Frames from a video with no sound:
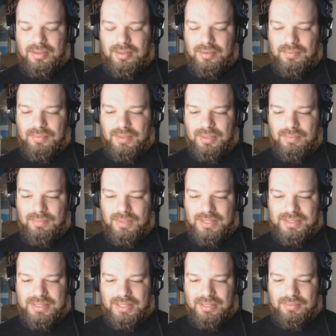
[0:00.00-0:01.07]

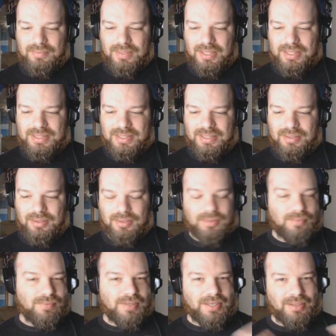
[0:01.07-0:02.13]
what is it
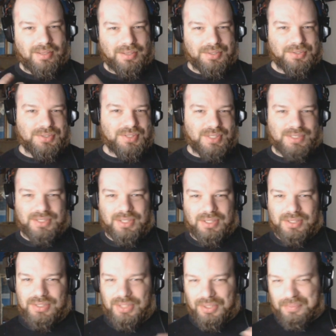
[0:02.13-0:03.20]
called, a regulator's
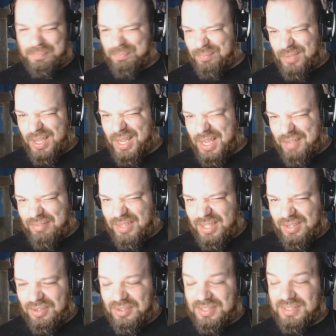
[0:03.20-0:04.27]
duster. So I have
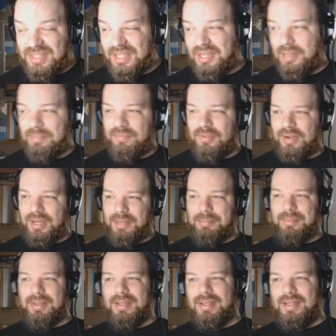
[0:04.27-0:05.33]
that all set up for
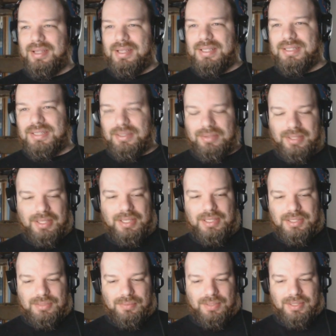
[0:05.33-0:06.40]
him. So
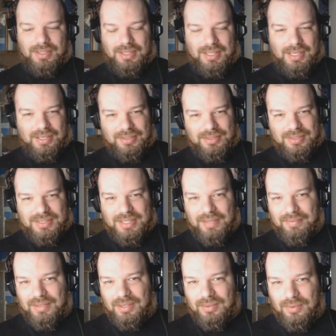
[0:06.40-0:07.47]
each one of the characters
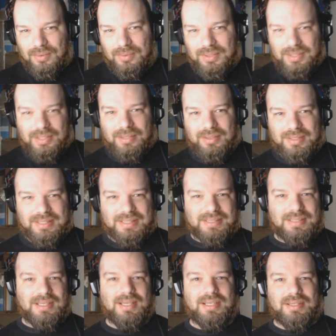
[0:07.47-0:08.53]
have their own little
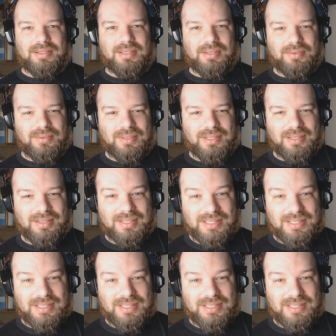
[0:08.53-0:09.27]
design, their own